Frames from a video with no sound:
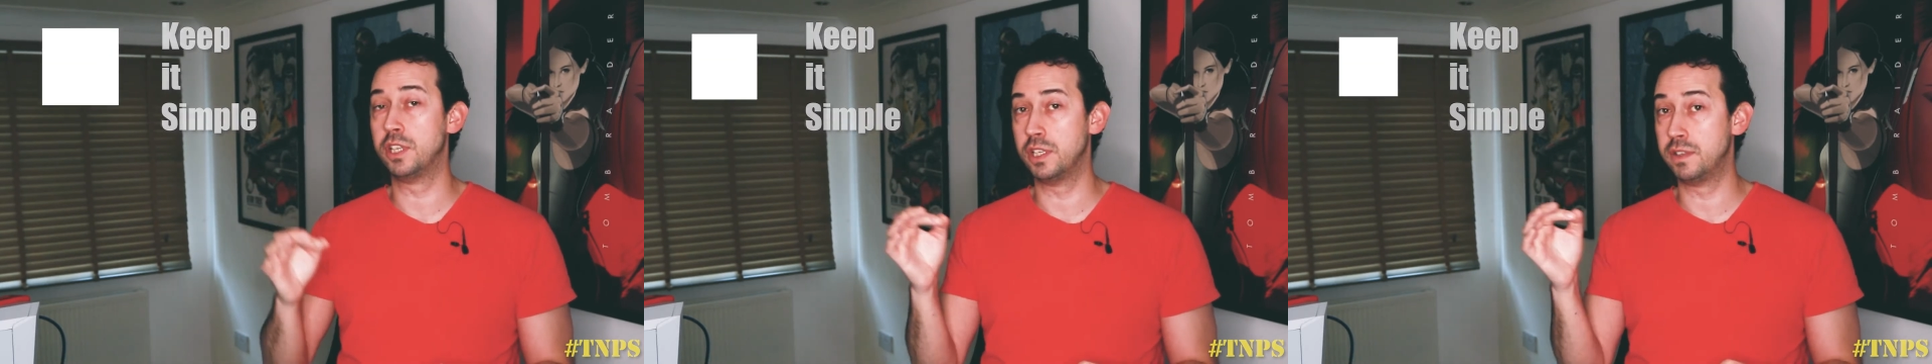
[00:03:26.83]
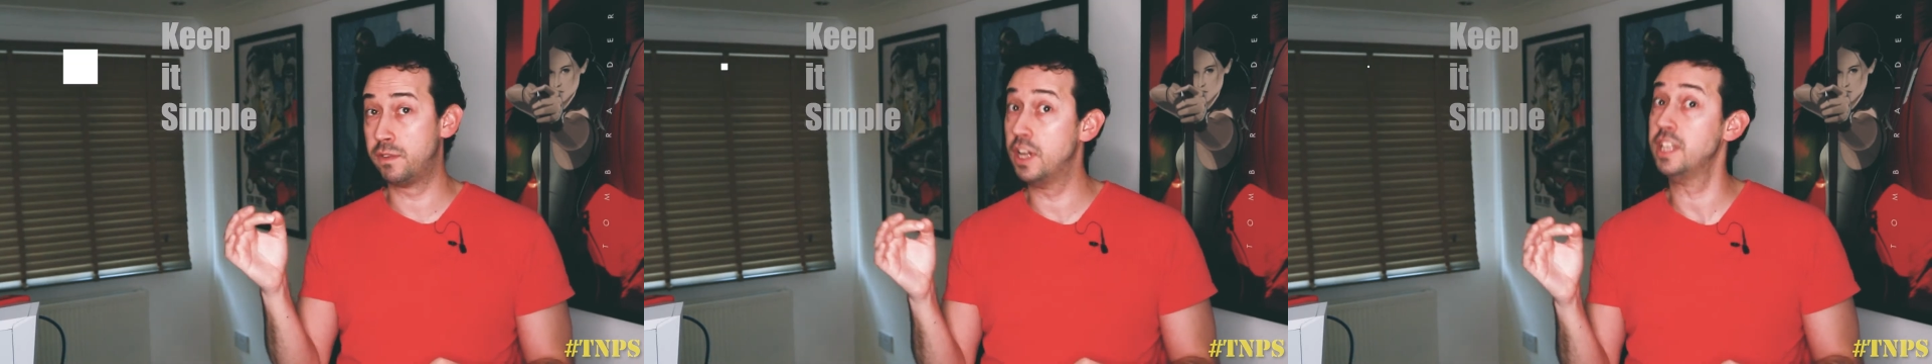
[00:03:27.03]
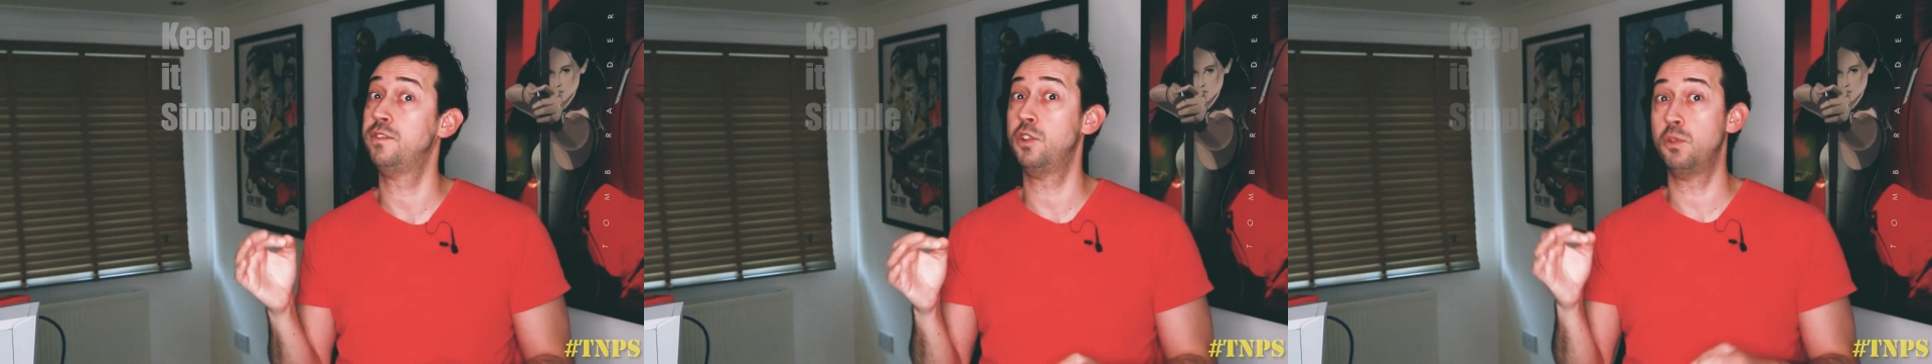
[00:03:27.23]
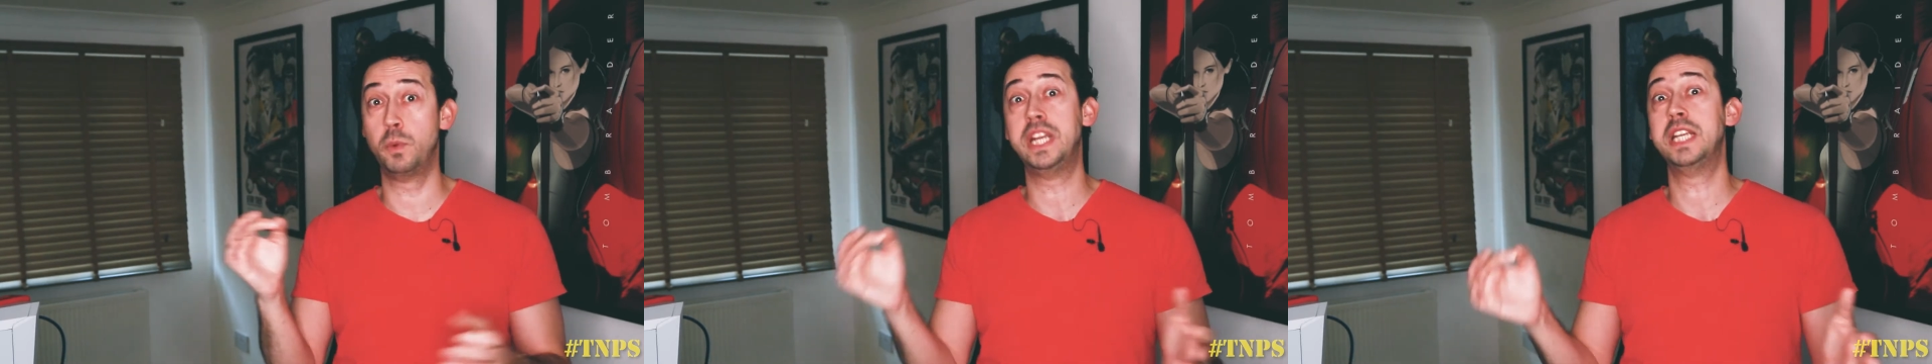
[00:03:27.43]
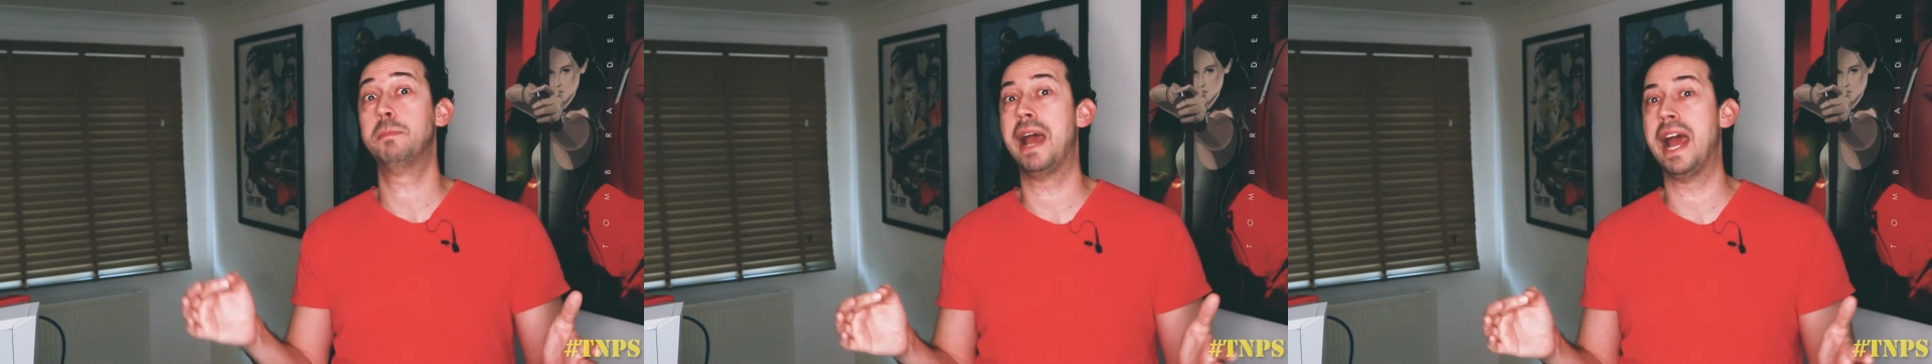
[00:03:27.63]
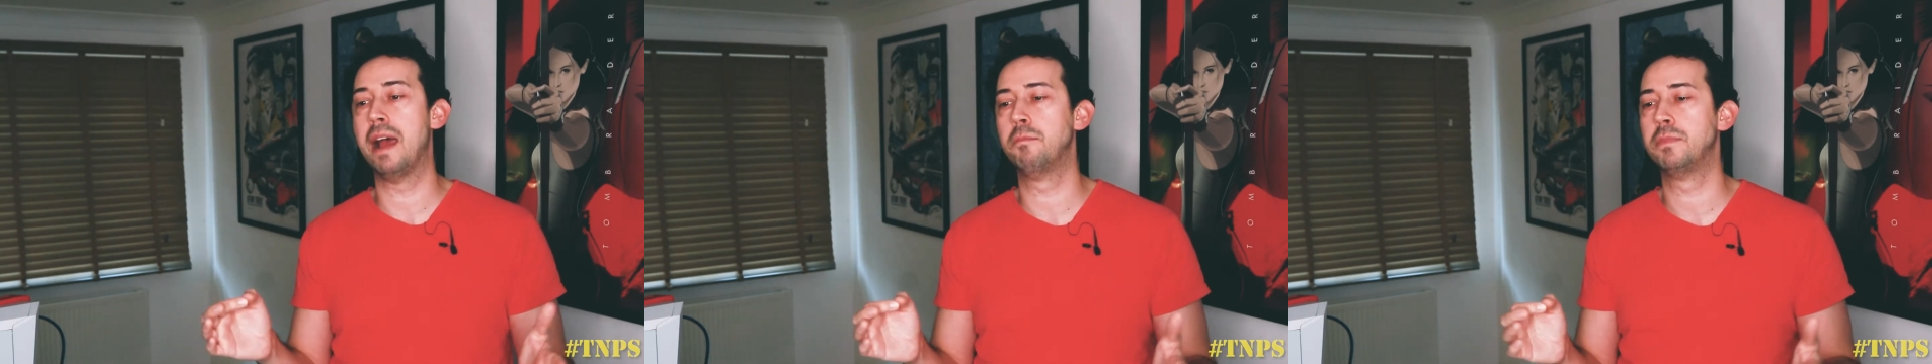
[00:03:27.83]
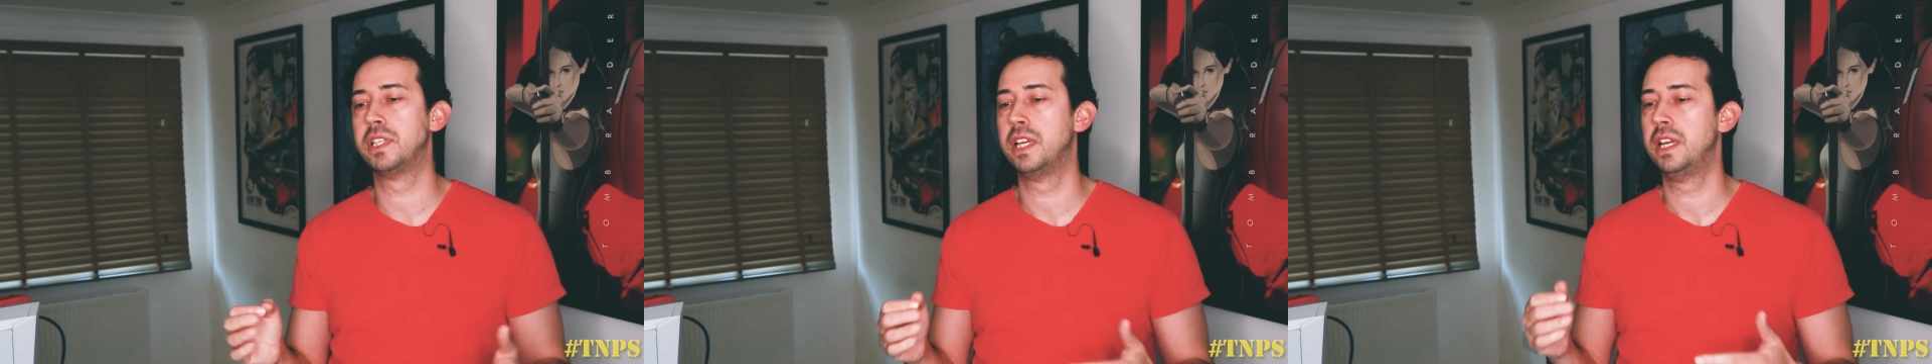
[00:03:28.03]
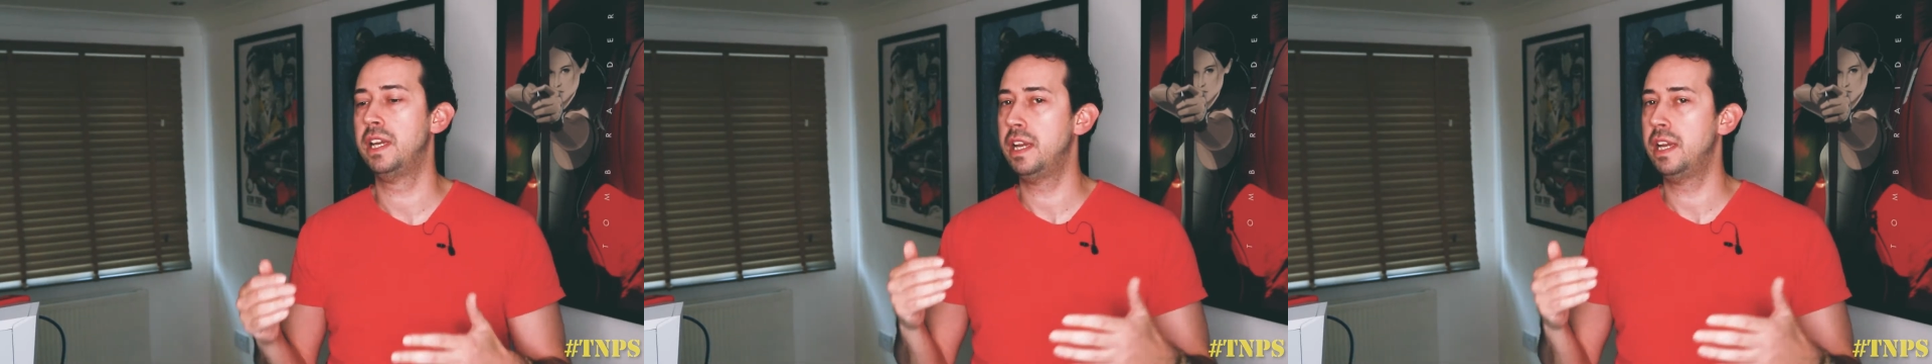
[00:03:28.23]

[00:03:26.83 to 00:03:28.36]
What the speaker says: those first few weeks perhaps,